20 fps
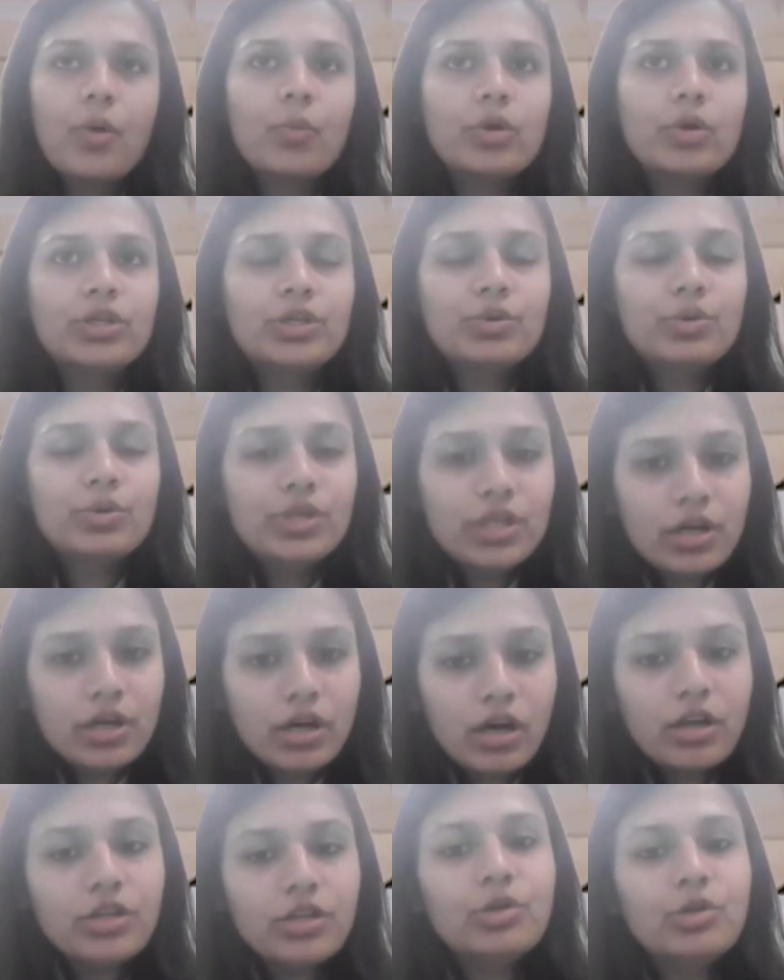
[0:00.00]
What you
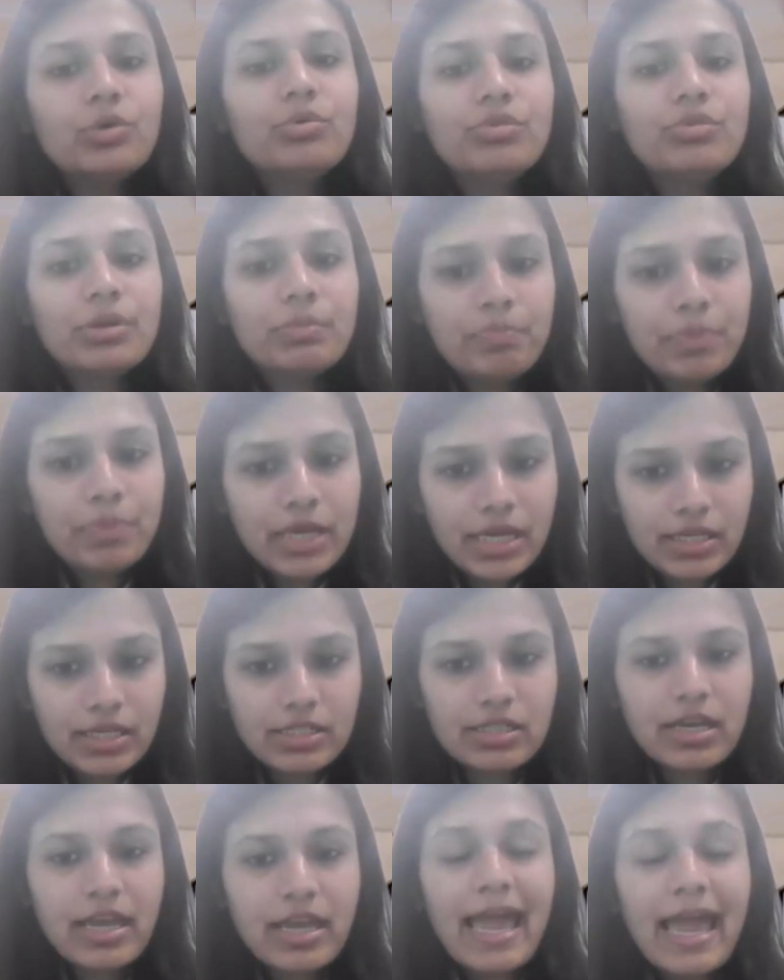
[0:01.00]
hear, you
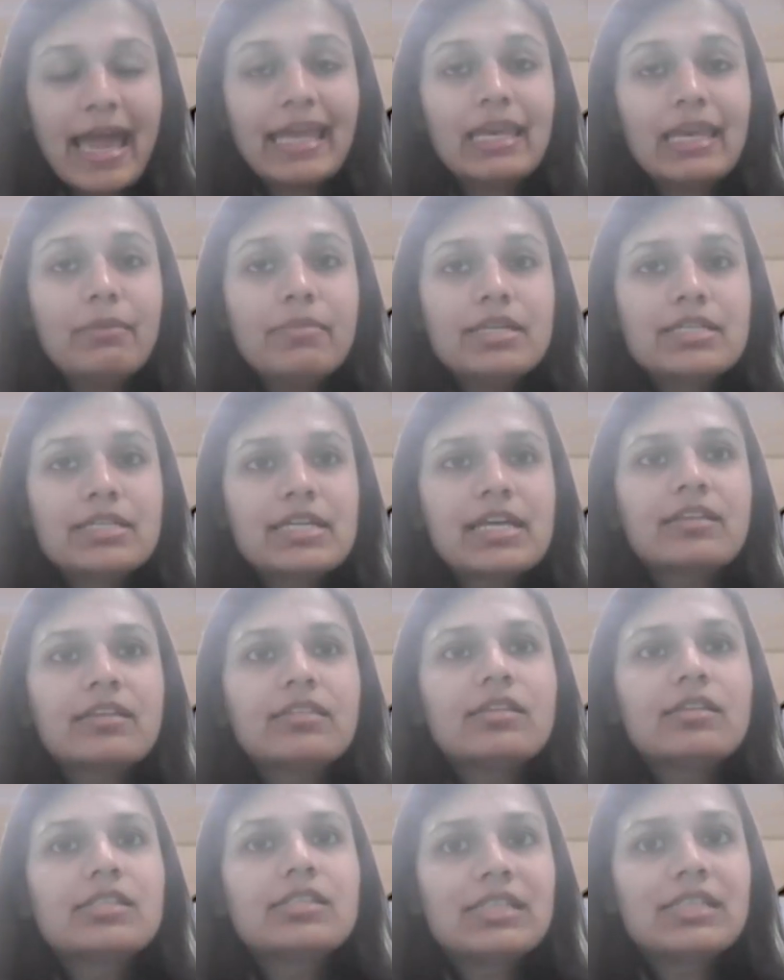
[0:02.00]
repeat and imitate
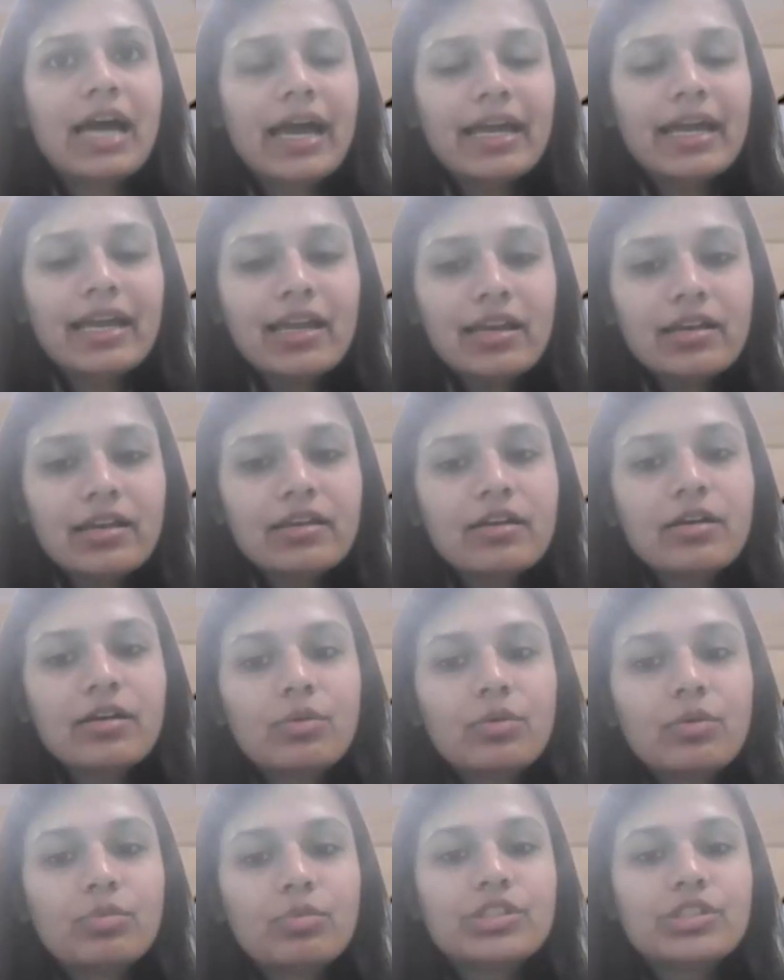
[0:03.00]
in the style
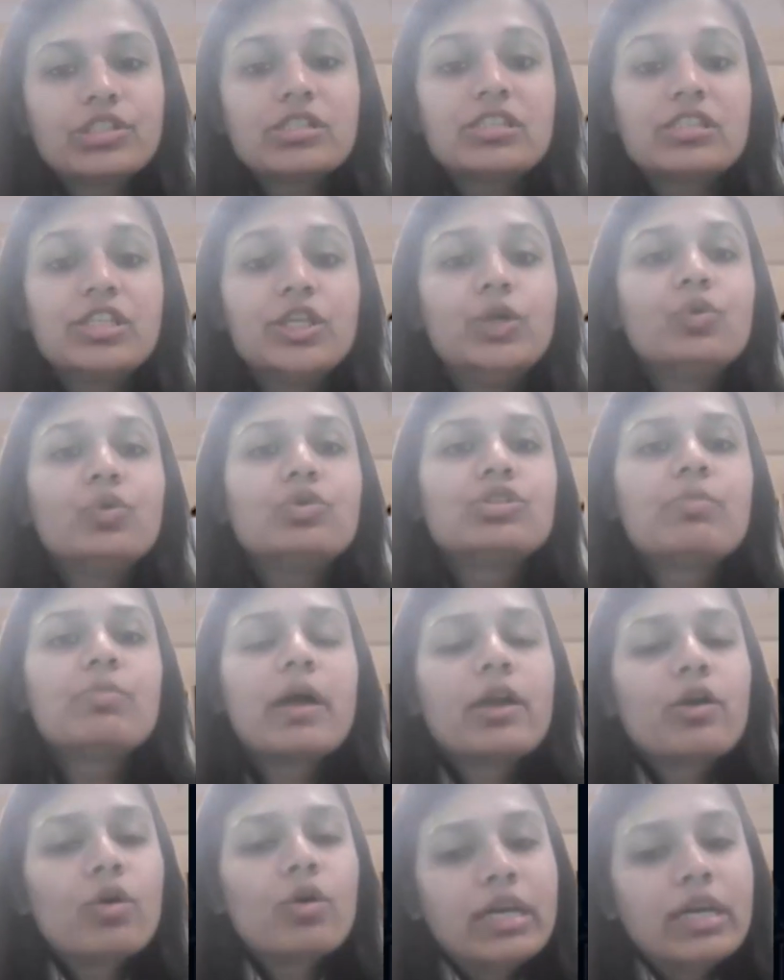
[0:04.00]
which is used
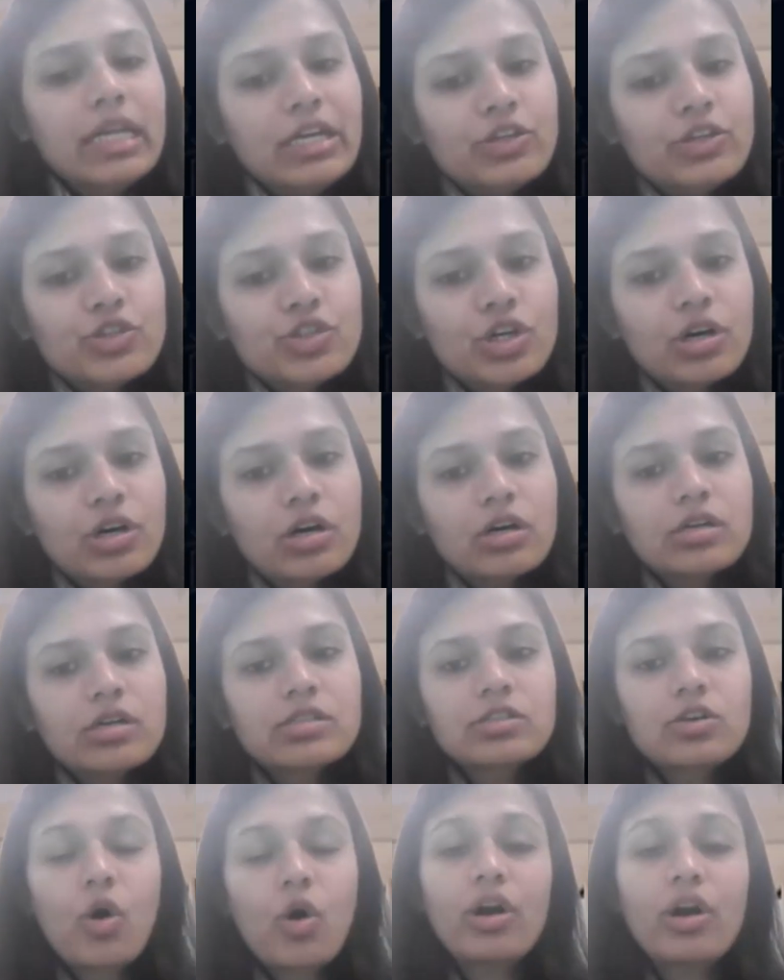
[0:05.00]
by your
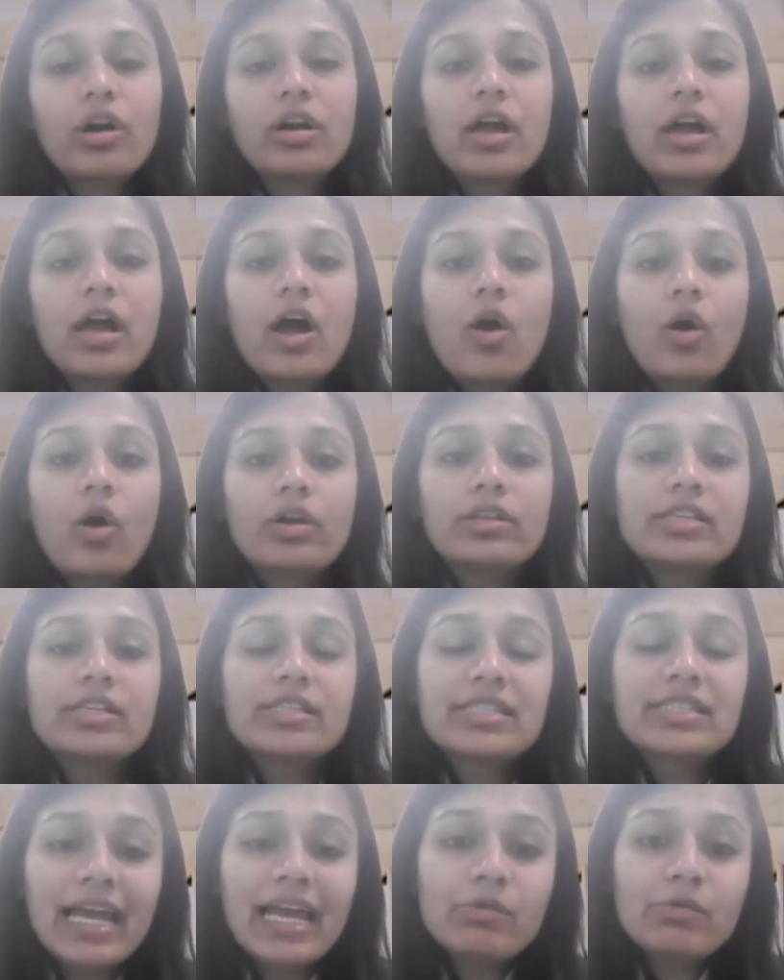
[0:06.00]
teachers, or the
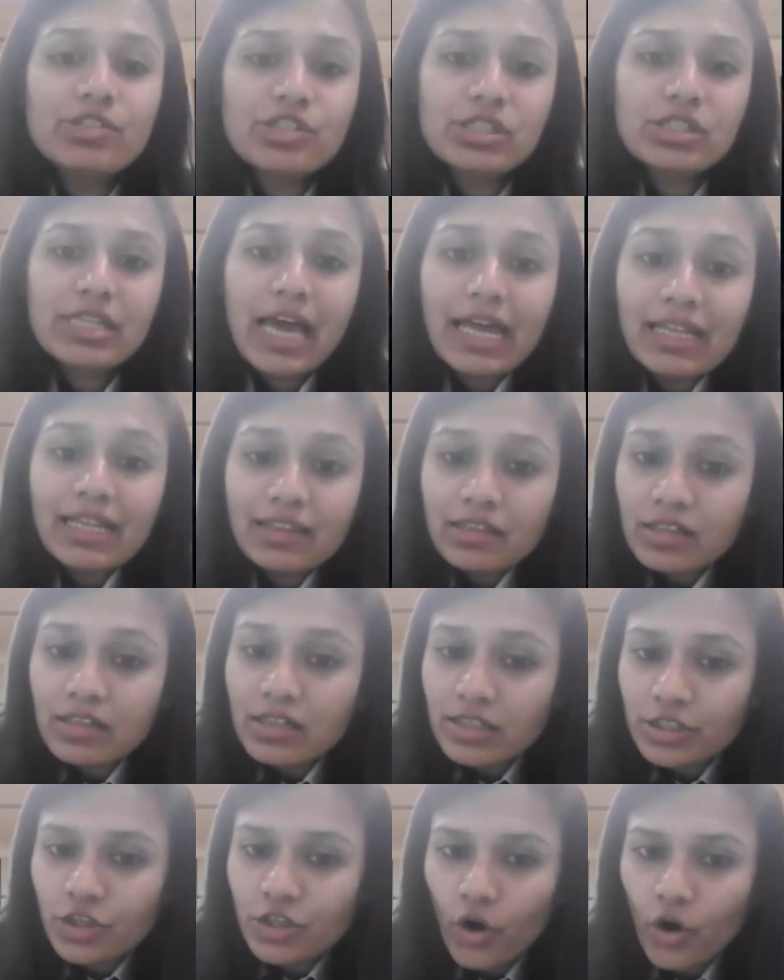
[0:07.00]
style which is there in
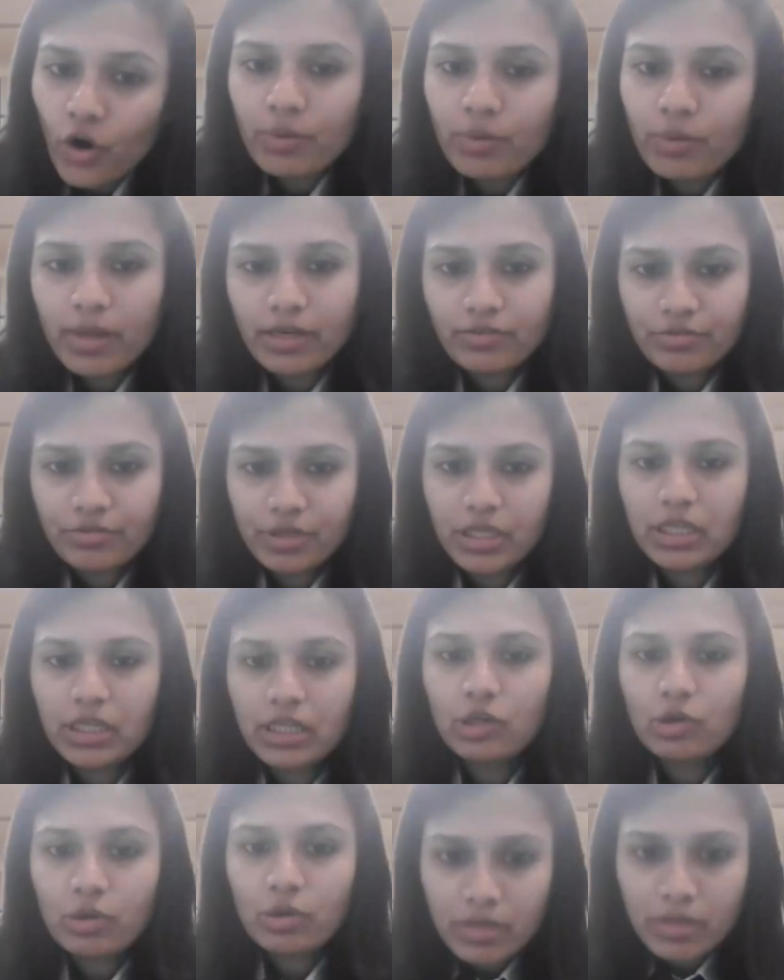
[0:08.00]
the
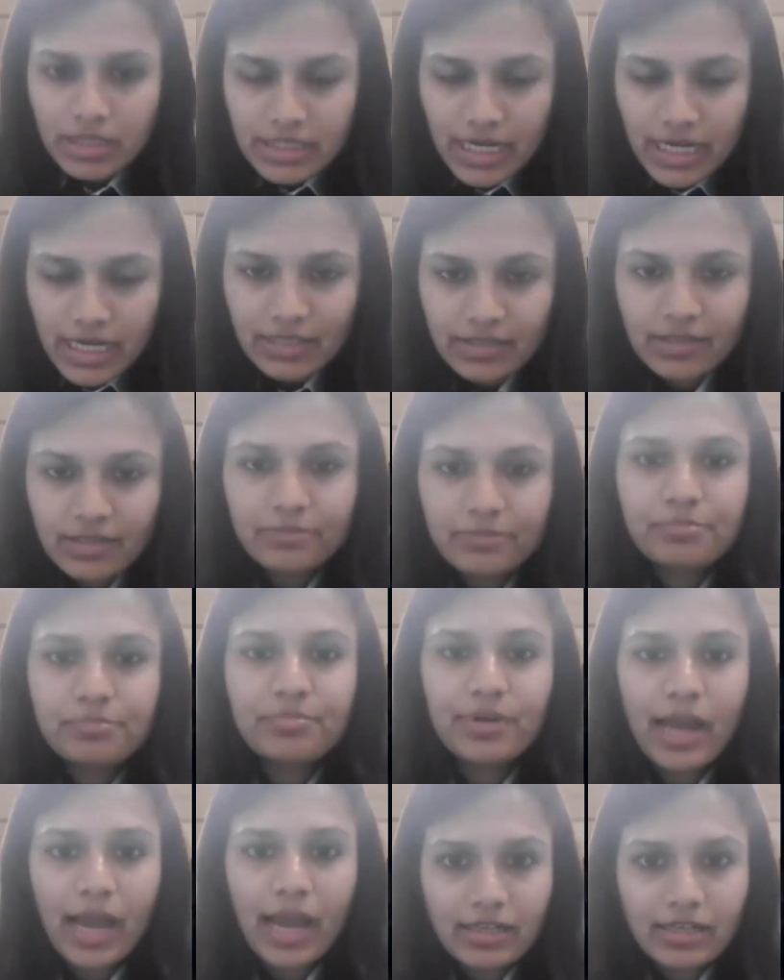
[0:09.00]
documentary. You imitate it,
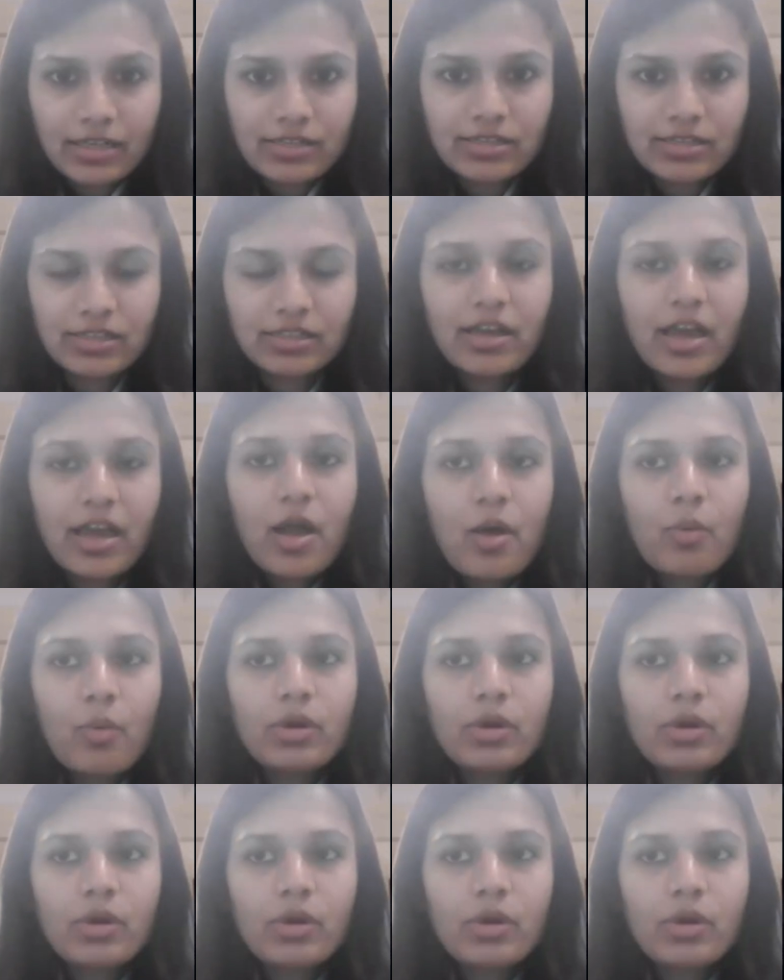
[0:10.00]
practice it.